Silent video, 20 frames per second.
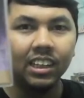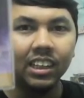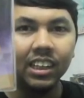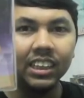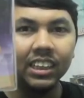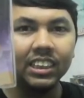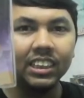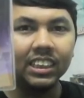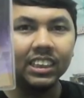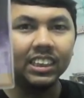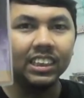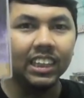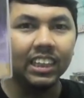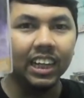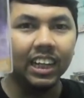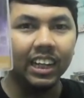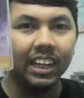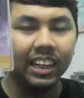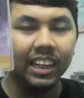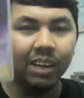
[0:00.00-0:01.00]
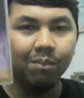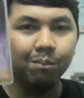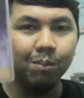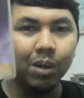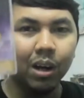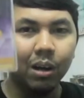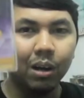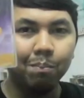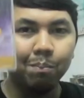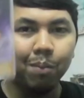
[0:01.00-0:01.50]
This is the
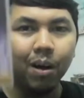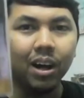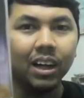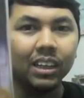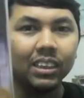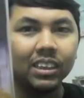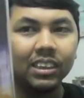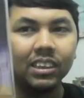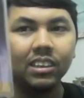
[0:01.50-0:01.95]
number pass.